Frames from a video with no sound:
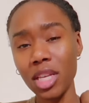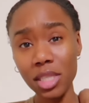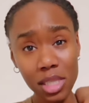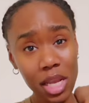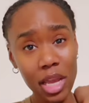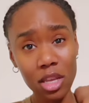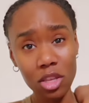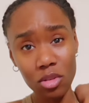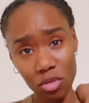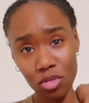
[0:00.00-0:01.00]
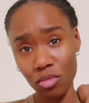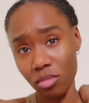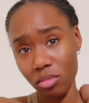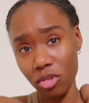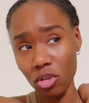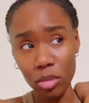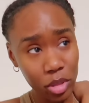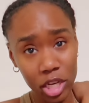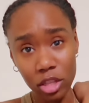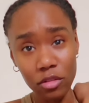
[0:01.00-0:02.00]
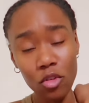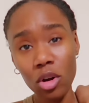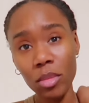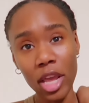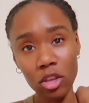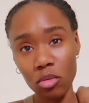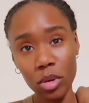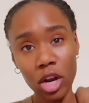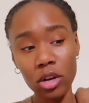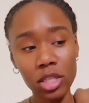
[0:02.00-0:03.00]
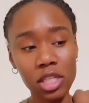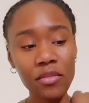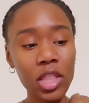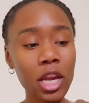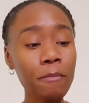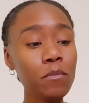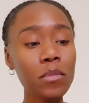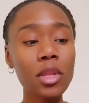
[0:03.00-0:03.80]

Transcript: And she's like, you completed the form. Like, you put all the stuff in there.